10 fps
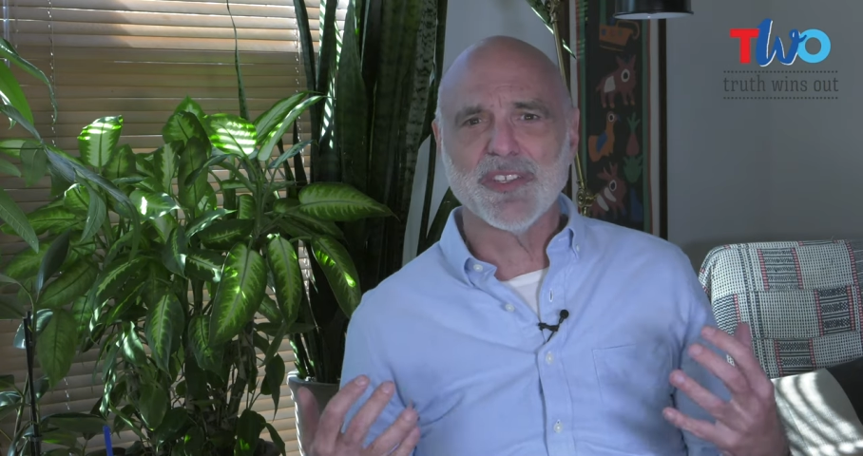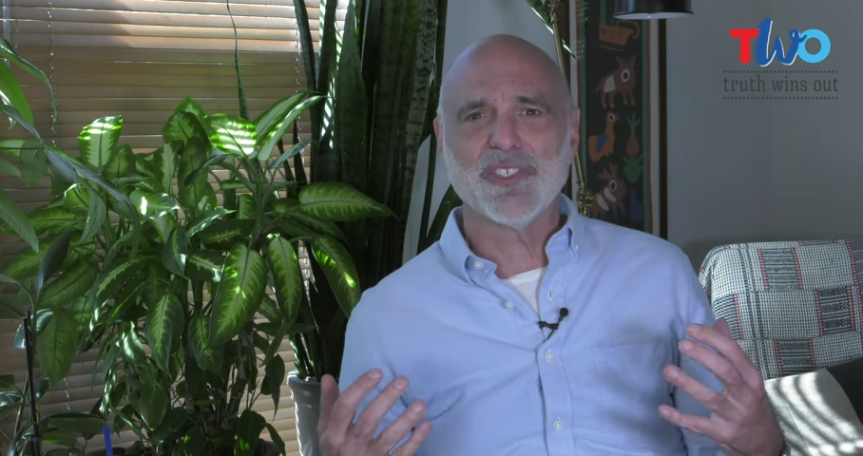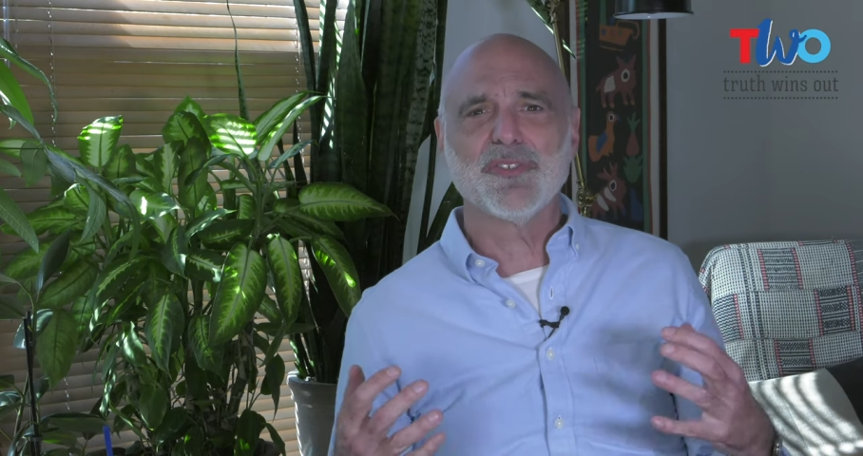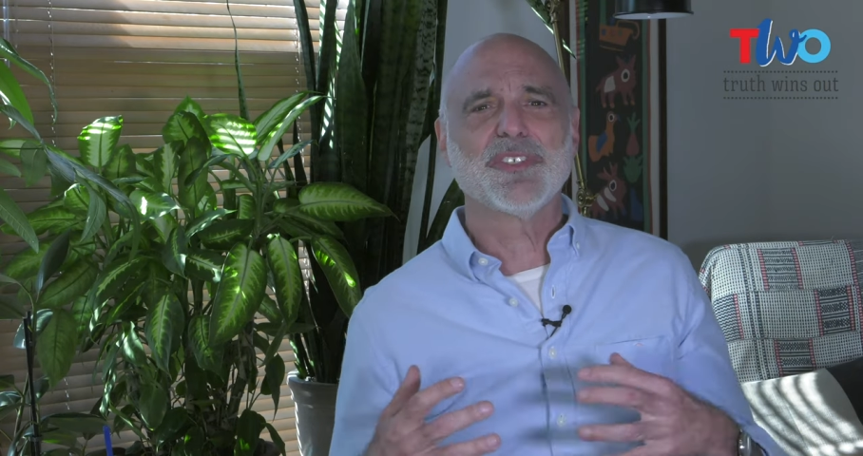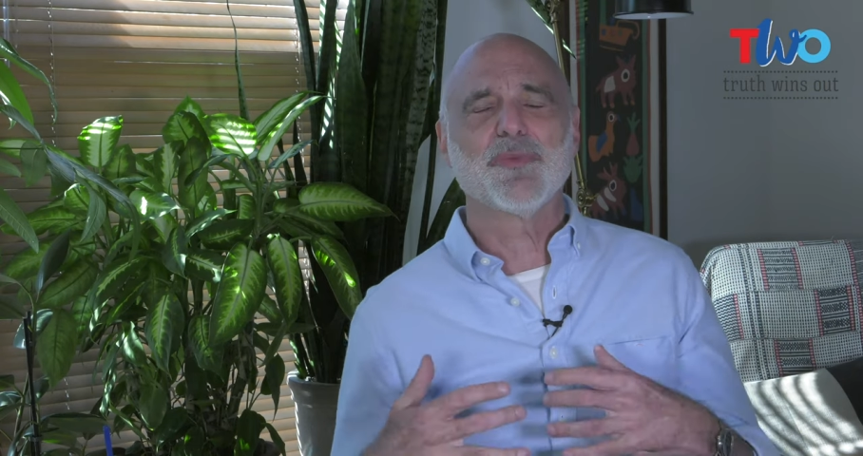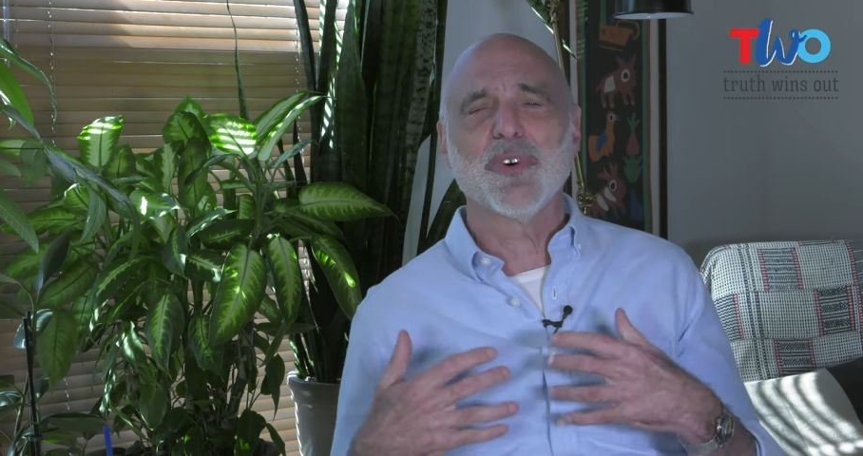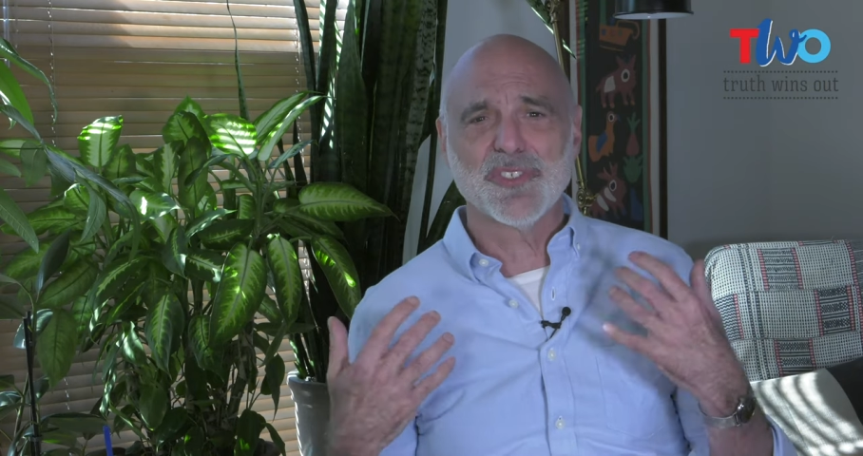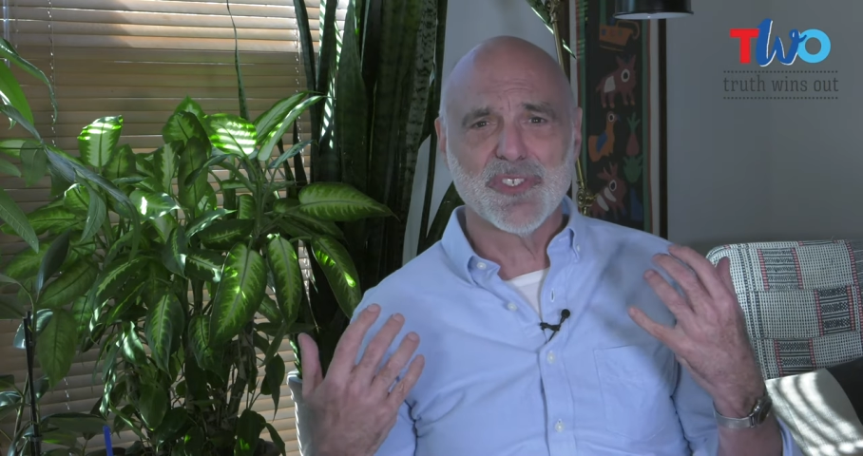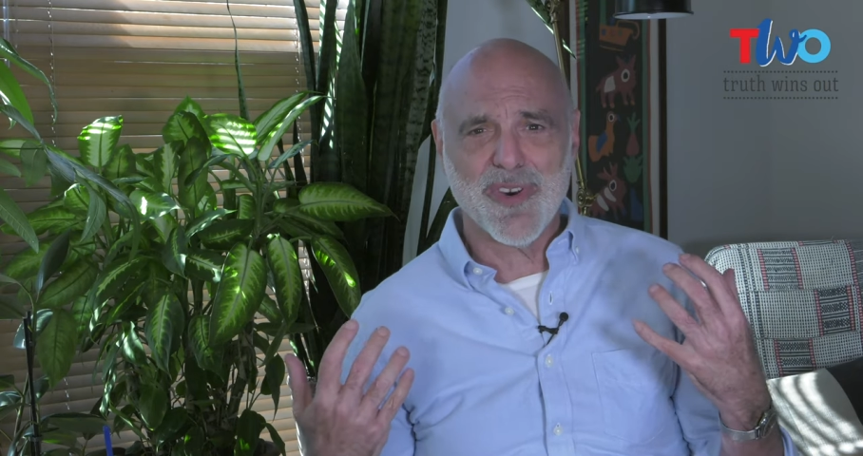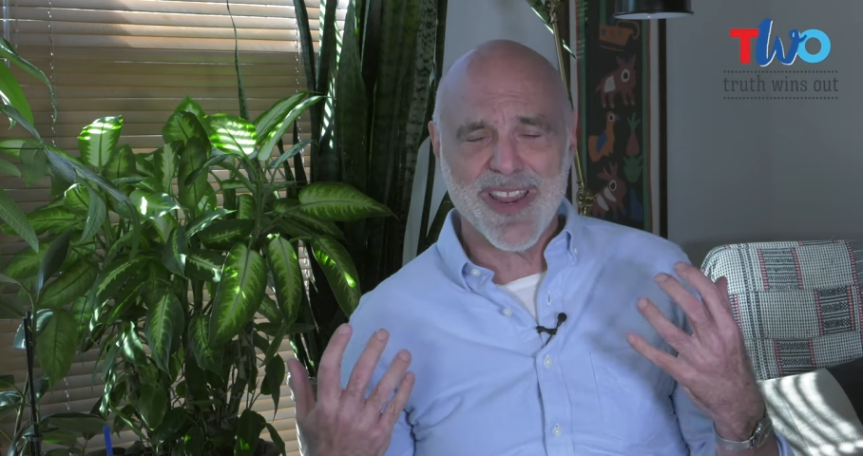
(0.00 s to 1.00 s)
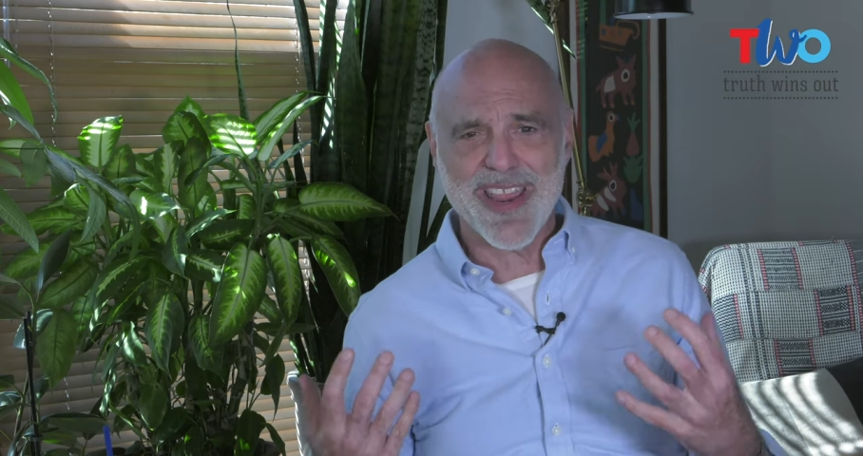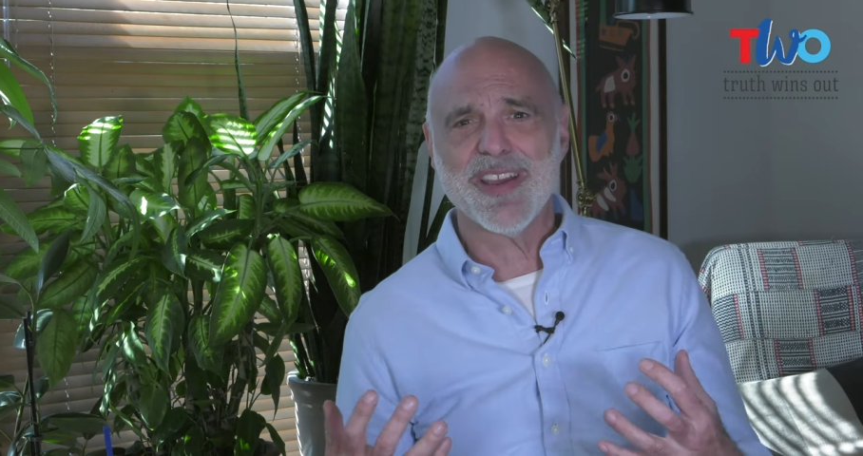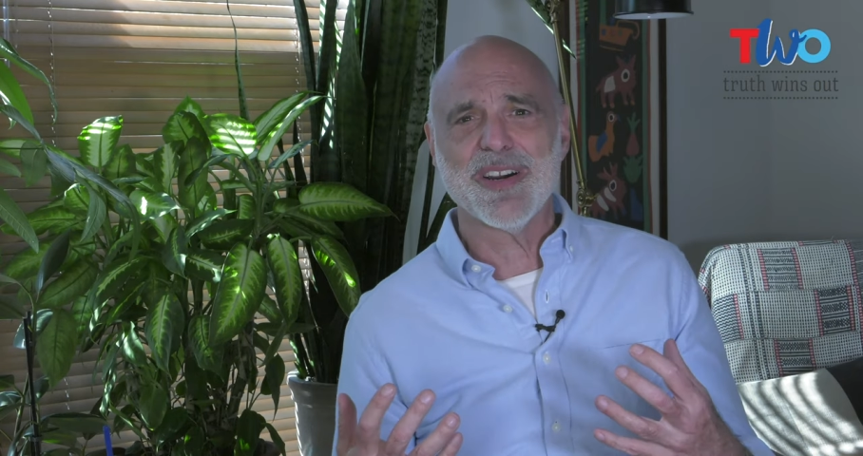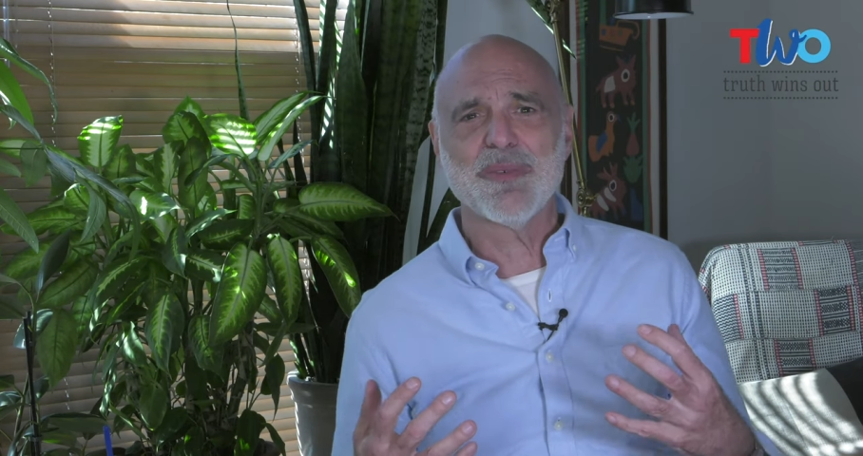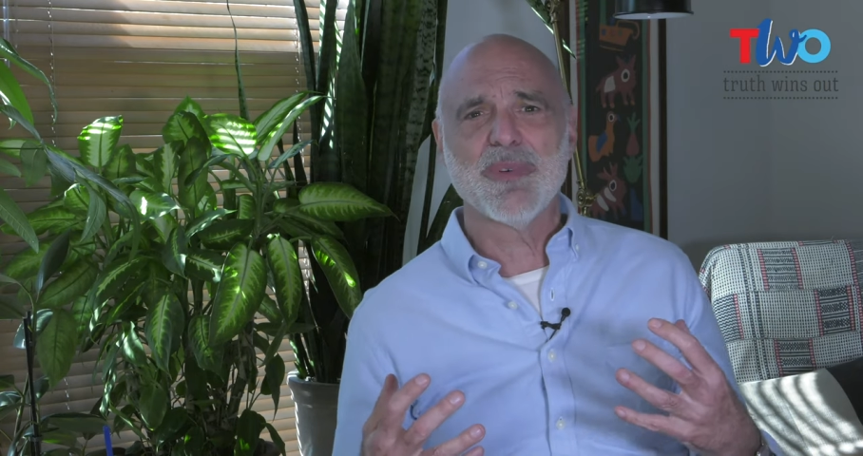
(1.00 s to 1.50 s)
to do it. It wasn't who I
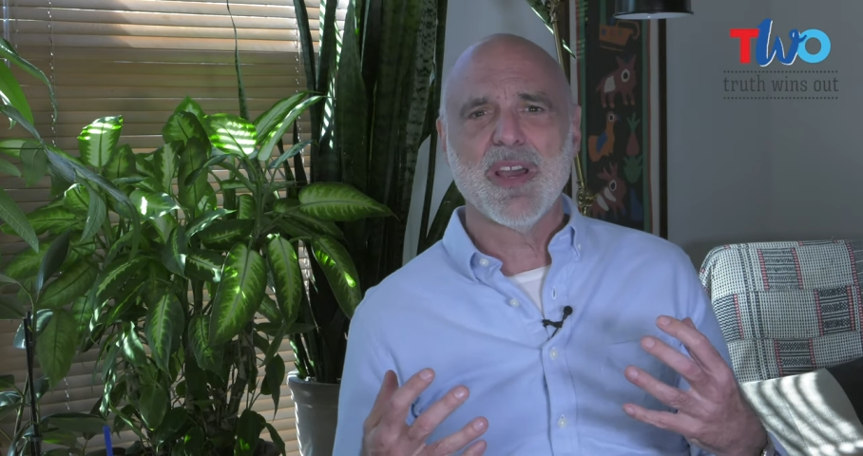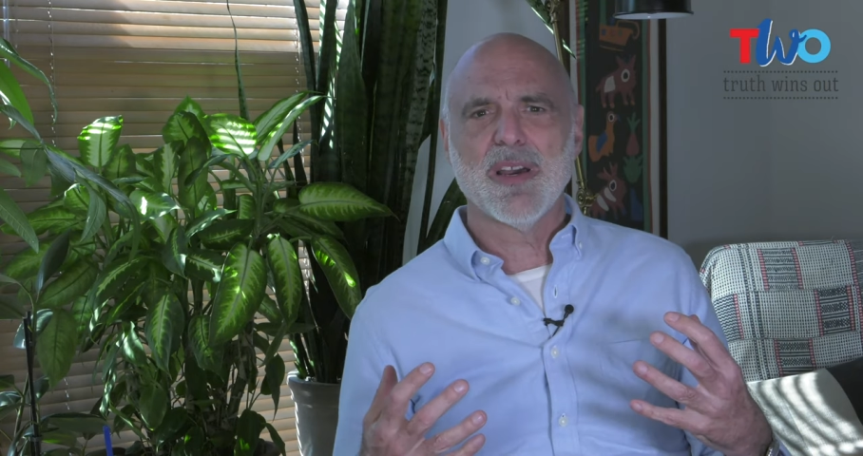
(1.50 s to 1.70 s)
am.